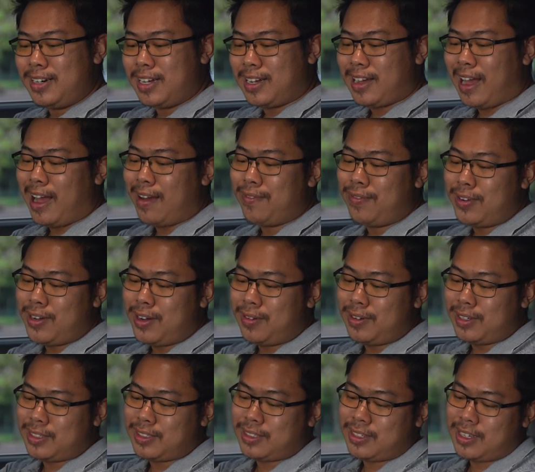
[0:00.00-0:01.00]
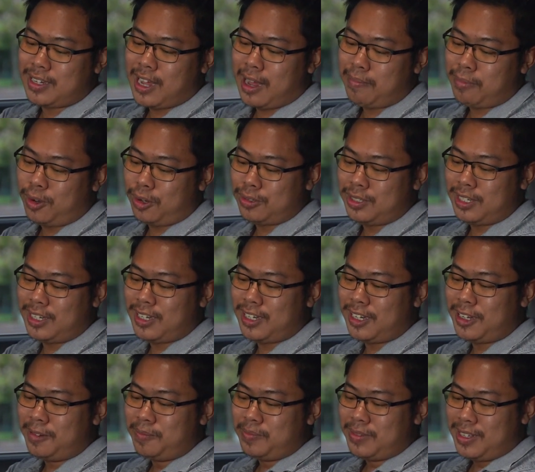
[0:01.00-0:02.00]
the cover of the cup
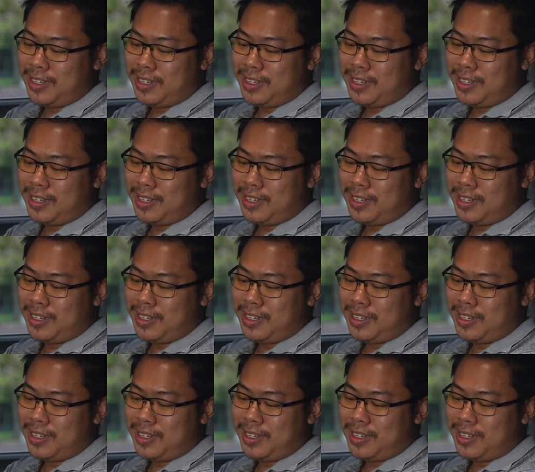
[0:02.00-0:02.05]
holder